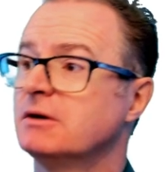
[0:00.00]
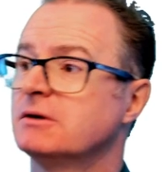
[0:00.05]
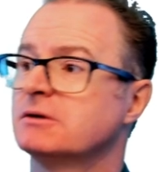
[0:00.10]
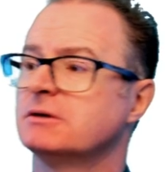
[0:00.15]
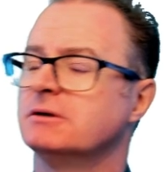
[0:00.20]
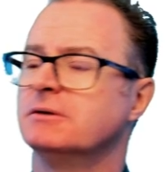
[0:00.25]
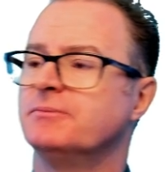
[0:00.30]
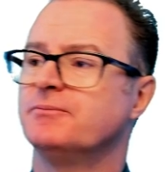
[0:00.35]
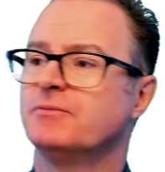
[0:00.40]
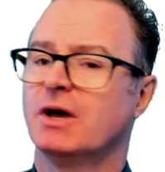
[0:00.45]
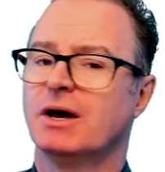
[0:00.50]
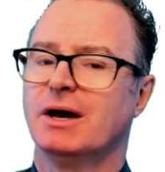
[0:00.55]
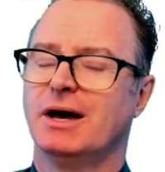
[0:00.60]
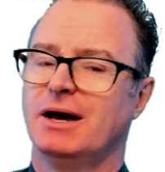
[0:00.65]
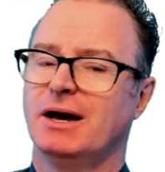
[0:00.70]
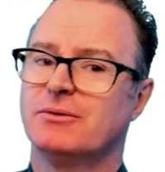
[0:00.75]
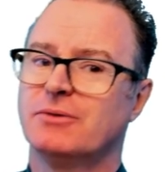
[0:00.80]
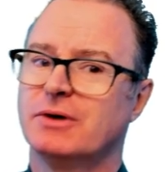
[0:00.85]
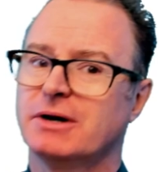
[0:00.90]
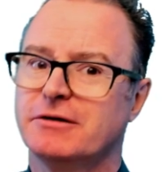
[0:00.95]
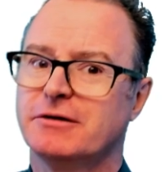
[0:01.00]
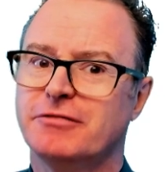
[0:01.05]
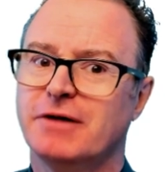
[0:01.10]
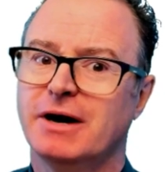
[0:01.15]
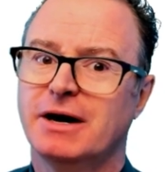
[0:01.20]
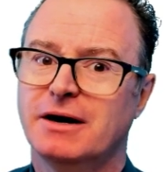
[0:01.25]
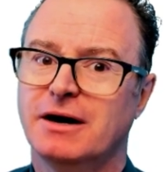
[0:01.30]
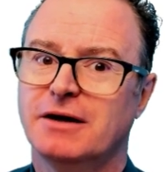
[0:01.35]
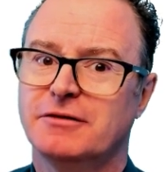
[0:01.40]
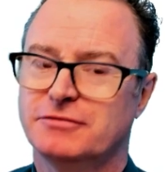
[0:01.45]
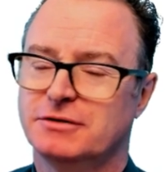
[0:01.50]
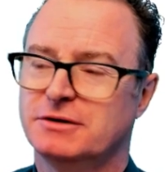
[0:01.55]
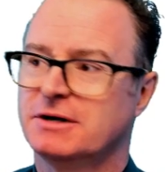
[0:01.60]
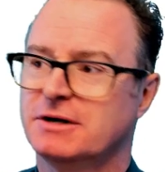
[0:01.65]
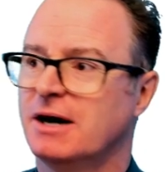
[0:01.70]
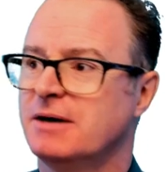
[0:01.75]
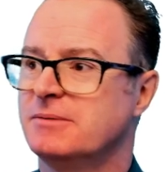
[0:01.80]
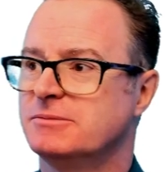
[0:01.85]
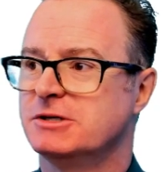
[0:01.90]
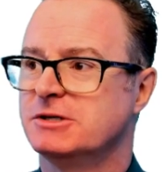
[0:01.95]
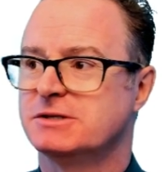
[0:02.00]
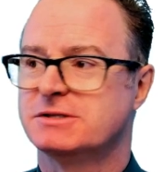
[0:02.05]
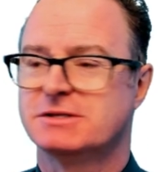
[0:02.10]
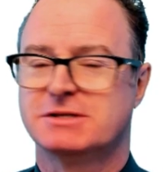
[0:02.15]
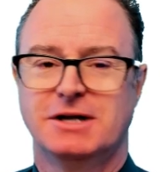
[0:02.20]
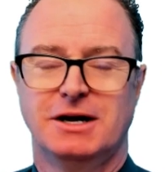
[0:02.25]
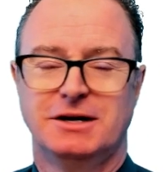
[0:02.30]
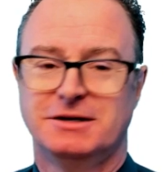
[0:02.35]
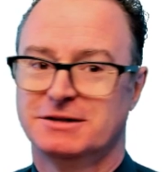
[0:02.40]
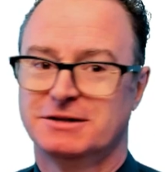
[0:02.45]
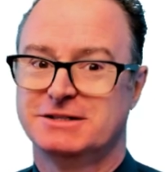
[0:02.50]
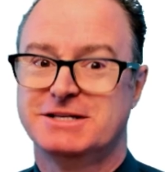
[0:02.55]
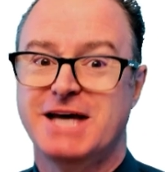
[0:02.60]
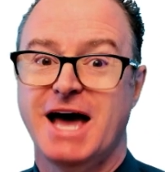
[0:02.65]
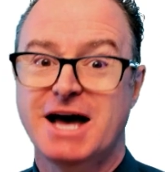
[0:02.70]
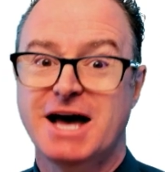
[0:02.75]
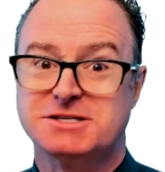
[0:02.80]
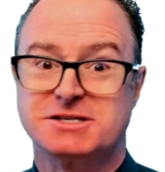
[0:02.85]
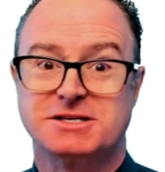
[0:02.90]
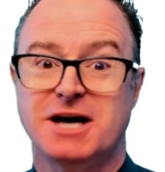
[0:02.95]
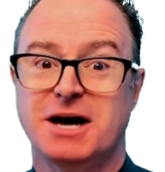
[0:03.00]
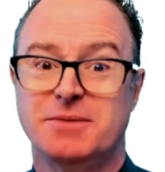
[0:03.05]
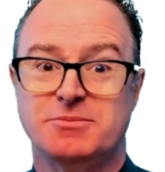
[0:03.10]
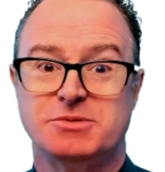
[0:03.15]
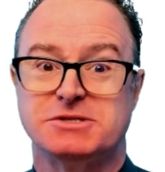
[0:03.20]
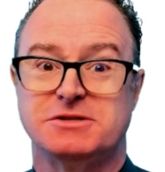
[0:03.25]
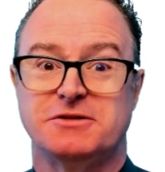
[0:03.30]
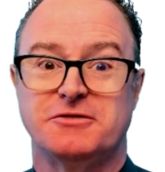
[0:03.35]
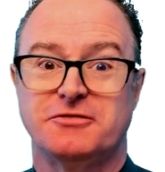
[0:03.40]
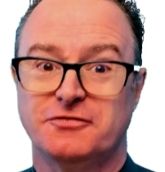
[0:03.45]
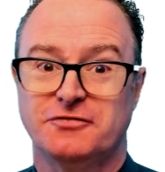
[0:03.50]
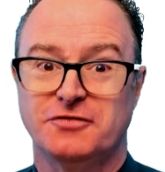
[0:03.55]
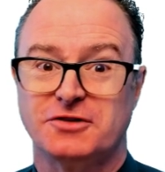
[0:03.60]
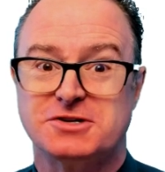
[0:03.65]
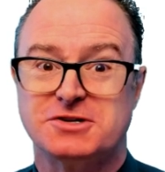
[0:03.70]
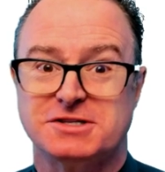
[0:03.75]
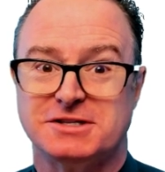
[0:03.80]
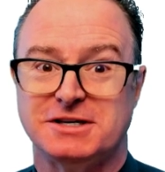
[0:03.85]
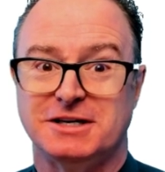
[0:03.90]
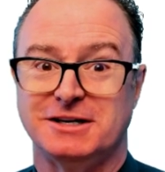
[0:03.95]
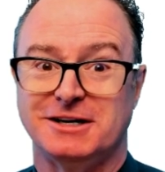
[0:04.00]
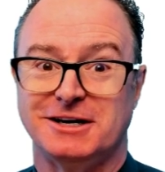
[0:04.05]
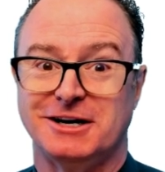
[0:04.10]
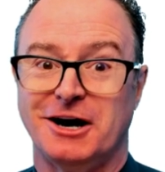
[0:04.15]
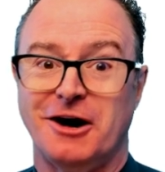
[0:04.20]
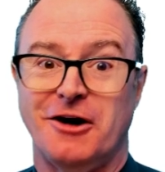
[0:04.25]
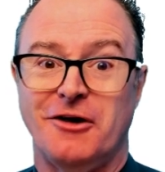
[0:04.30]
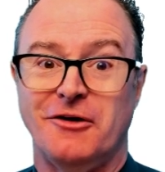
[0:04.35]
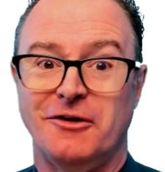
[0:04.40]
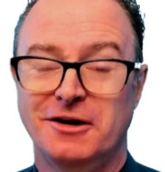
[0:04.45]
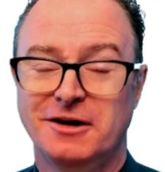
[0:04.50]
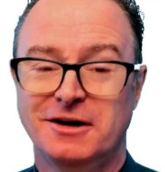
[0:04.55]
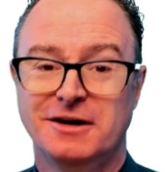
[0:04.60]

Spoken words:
So, and what I find oftentimes is task type is the first thing to go.